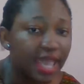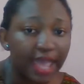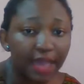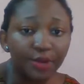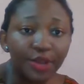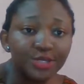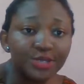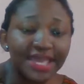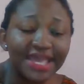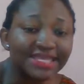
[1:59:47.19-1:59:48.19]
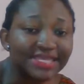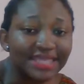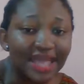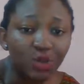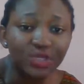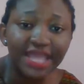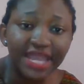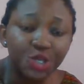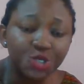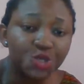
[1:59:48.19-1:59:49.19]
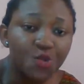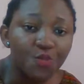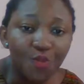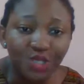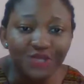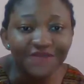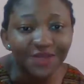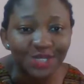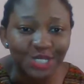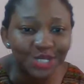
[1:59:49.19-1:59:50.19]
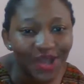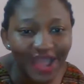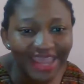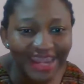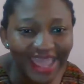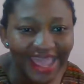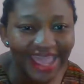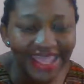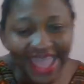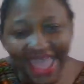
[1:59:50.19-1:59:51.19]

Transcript: I'm going to end it now. Thank you so much for joining,